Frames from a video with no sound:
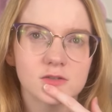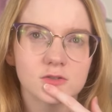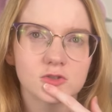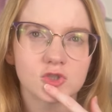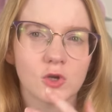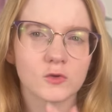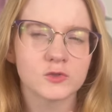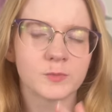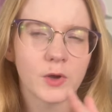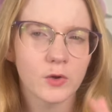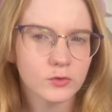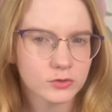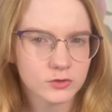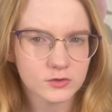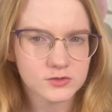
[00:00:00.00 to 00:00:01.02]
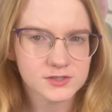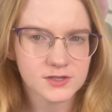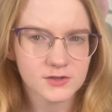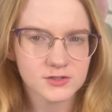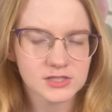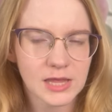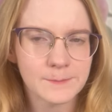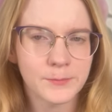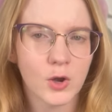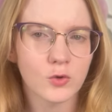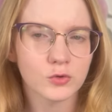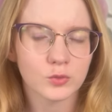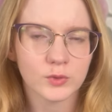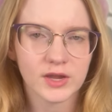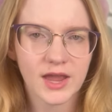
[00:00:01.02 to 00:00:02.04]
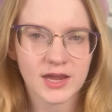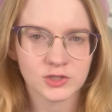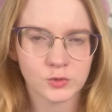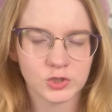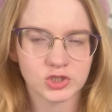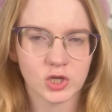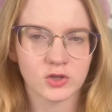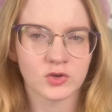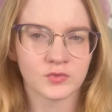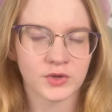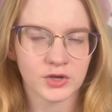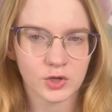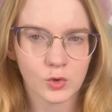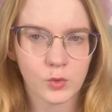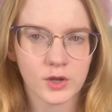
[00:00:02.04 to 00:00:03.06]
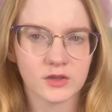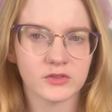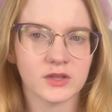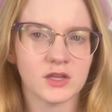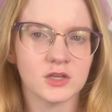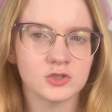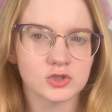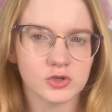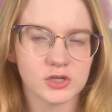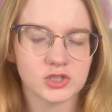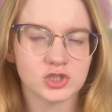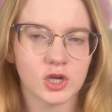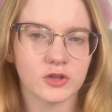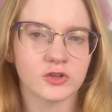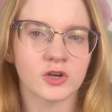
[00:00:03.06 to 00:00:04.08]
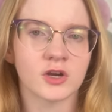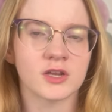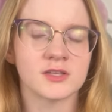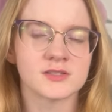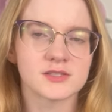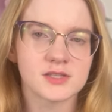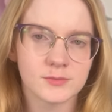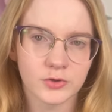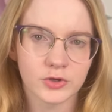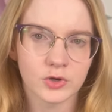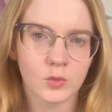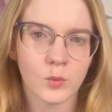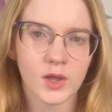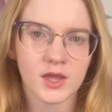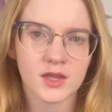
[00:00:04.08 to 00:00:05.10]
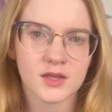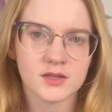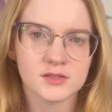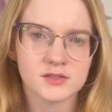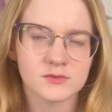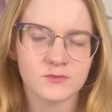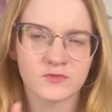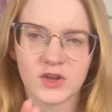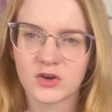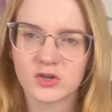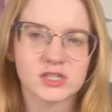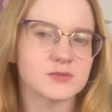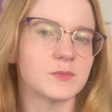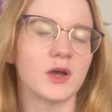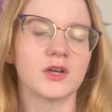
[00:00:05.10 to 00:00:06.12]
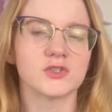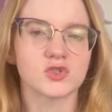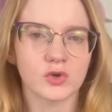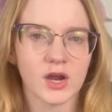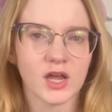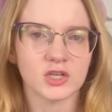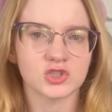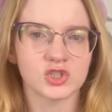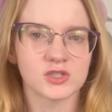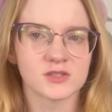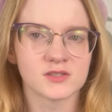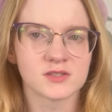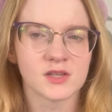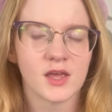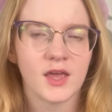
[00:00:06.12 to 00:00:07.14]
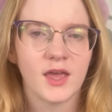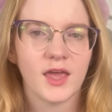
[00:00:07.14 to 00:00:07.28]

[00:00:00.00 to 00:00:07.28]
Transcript: shows both their skills. They both react to each other very quickly, injure each other in similar ways, very small scratches.